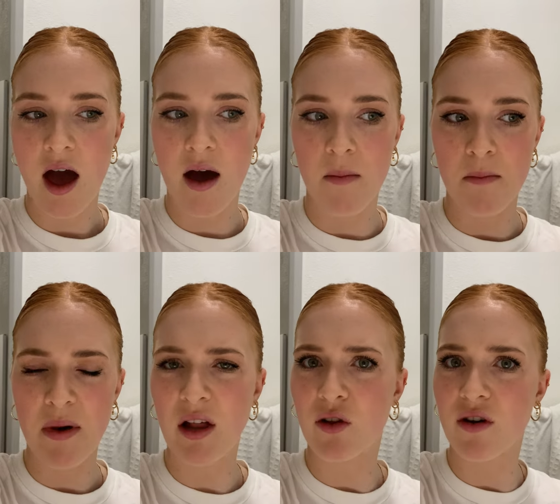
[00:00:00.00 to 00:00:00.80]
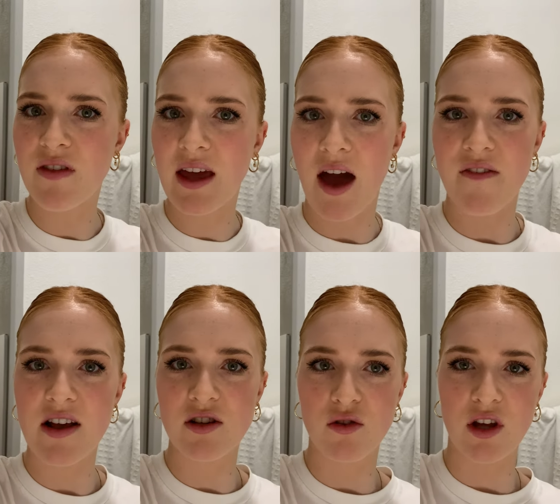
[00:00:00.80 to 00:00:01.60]
Um, but a lot of the
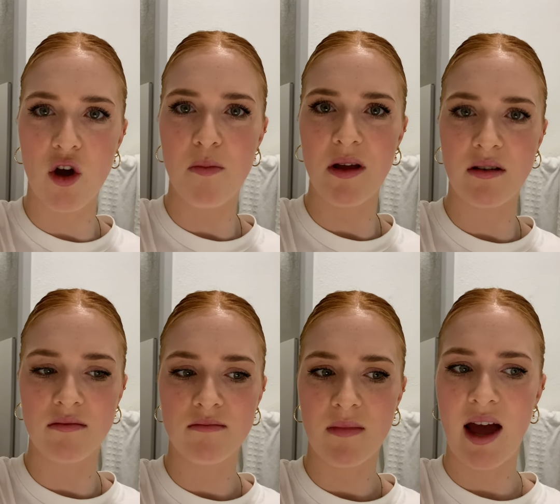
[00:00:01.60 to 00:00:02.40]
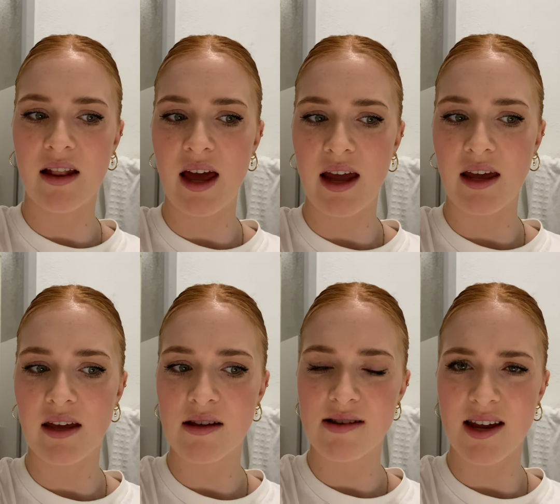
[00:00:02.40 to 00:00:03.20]
cafes only open at like
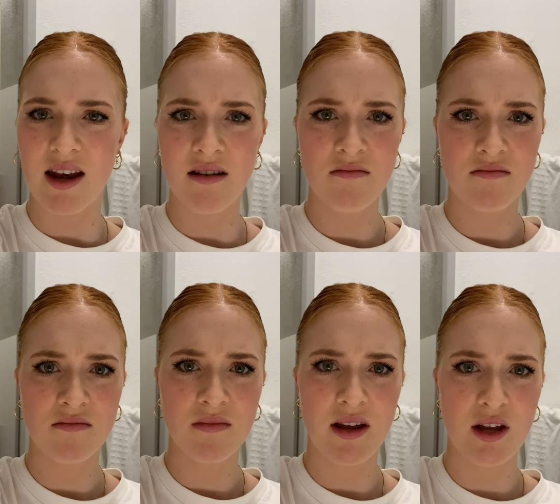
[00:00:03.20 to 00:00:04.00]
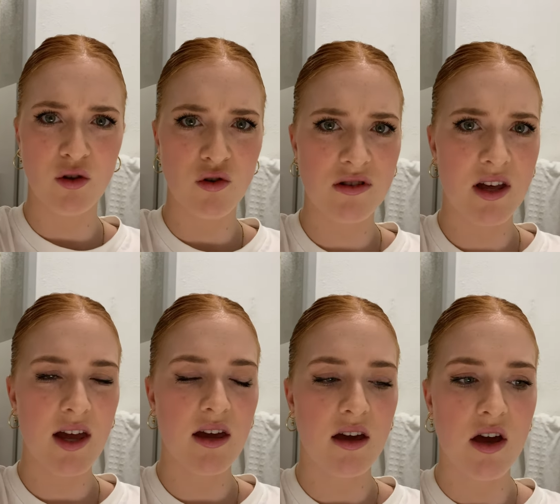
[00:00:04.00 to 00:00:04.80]
10, it looks
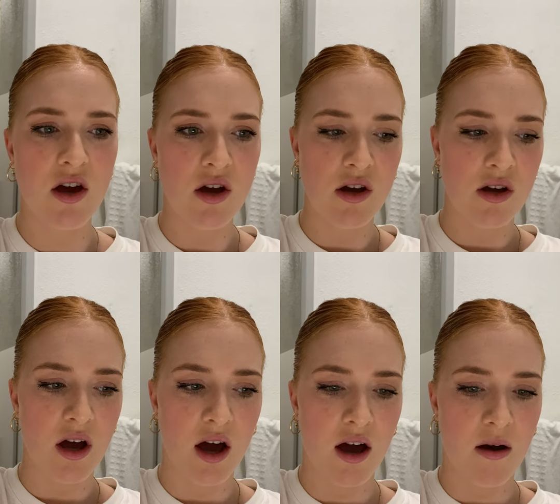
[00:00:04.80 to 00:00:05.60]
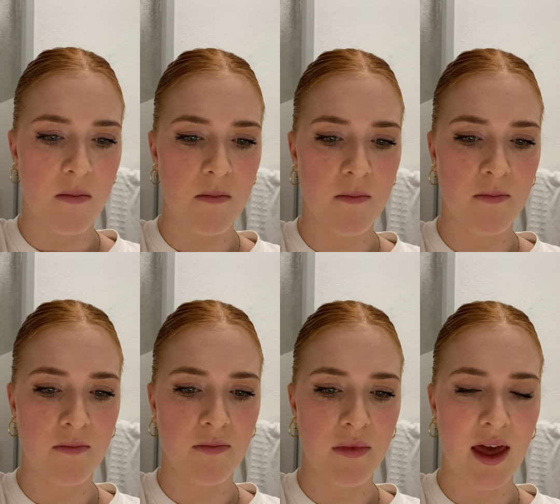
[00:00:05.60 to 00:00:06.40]
like. Um,
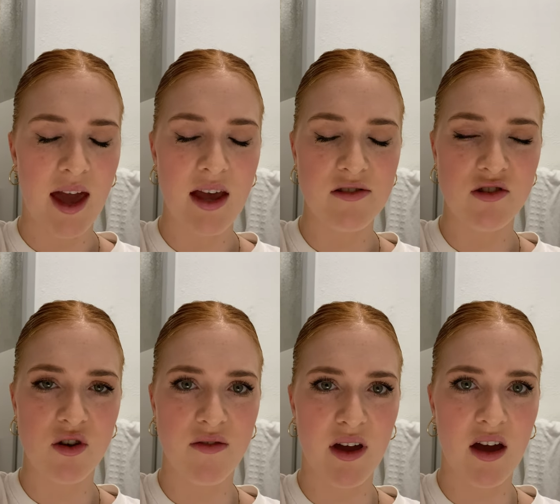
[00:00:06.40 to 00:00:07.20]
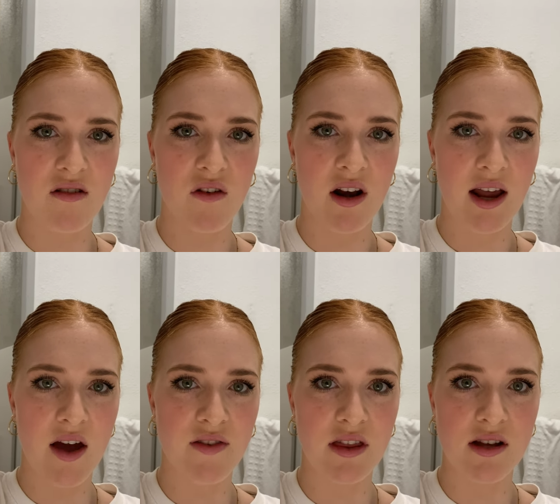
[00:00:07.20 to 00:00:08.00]
so if I can't find
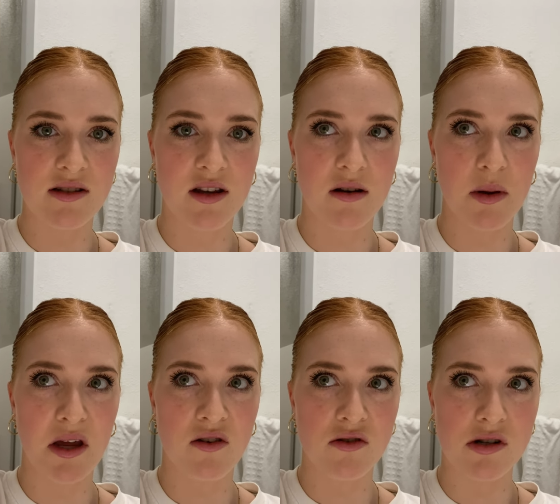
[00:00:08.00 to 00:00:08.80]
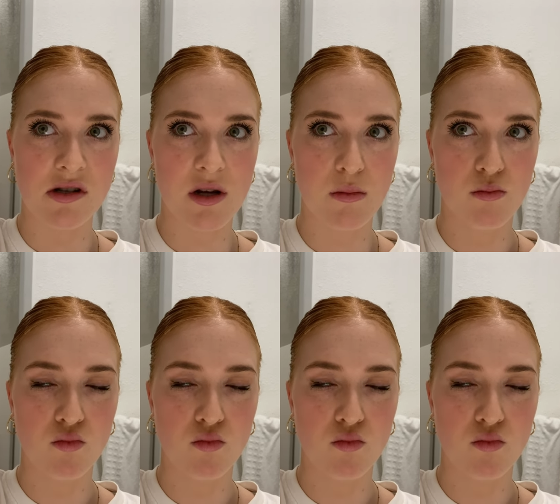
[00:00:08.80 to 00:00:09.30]
caffeine, that's gonna be interesting.